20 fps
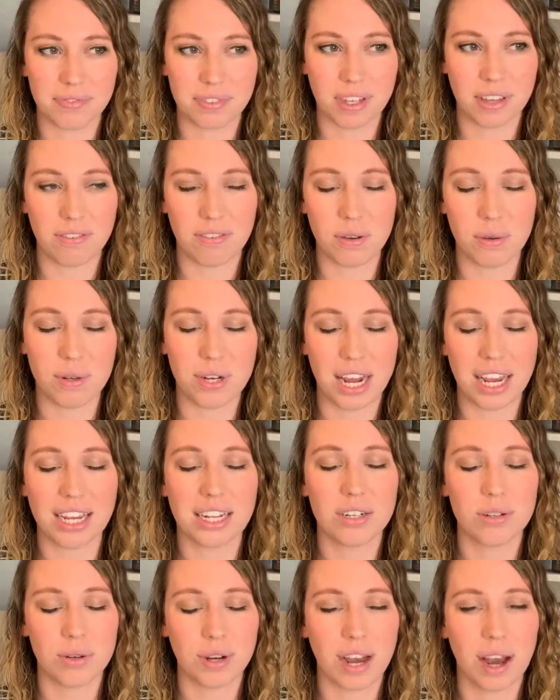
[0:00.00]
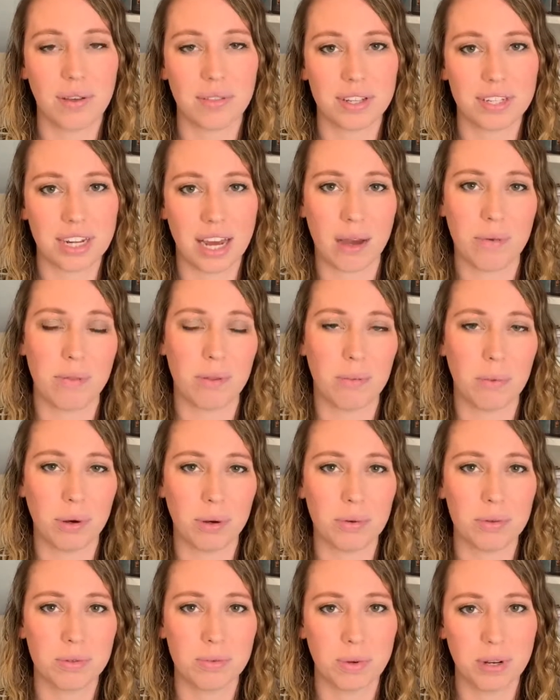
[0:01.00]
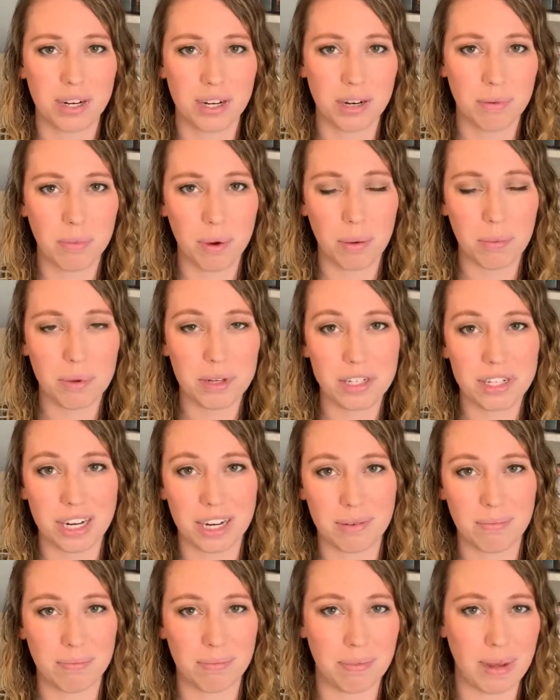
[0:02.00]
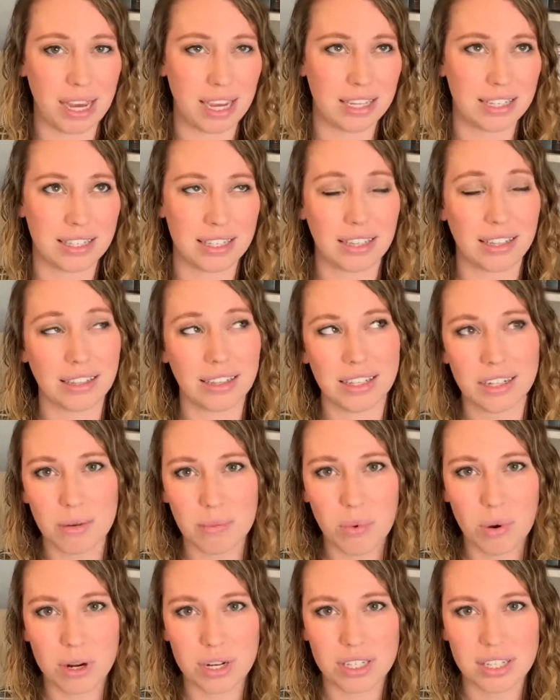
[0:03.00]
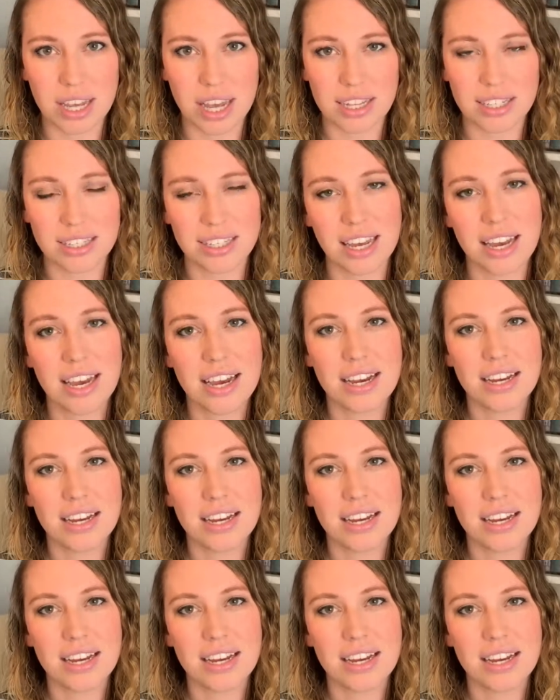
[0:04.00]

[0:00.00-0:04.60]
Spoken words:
if you take into account the time the book was written and published, it makes a little more sense.